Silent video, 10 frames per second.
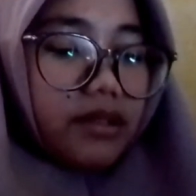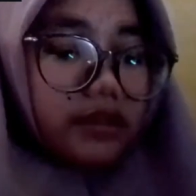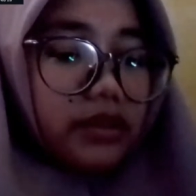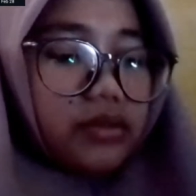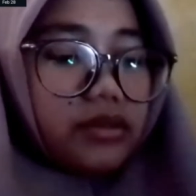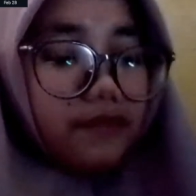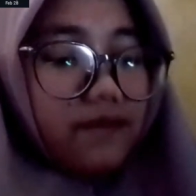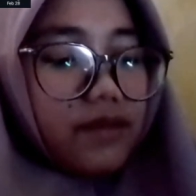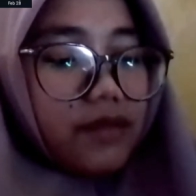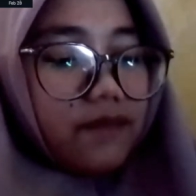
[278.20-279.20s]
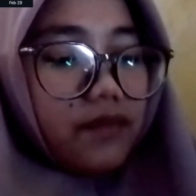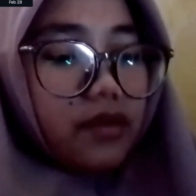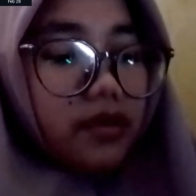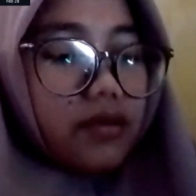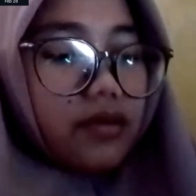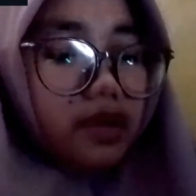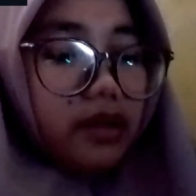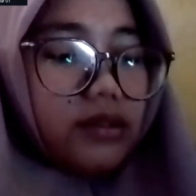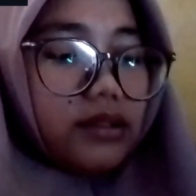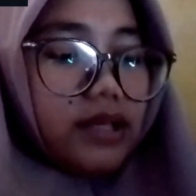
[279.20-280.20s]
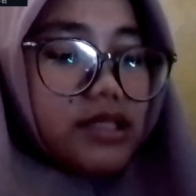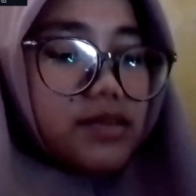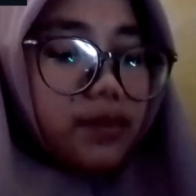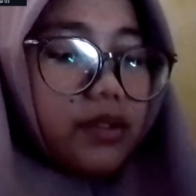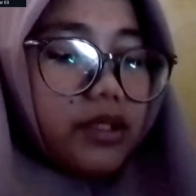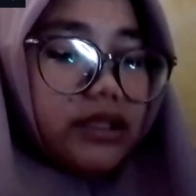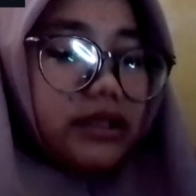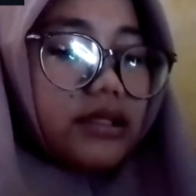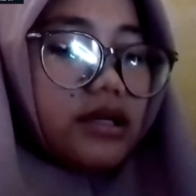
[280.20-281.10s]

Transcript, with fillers: Another free-for-all exploit.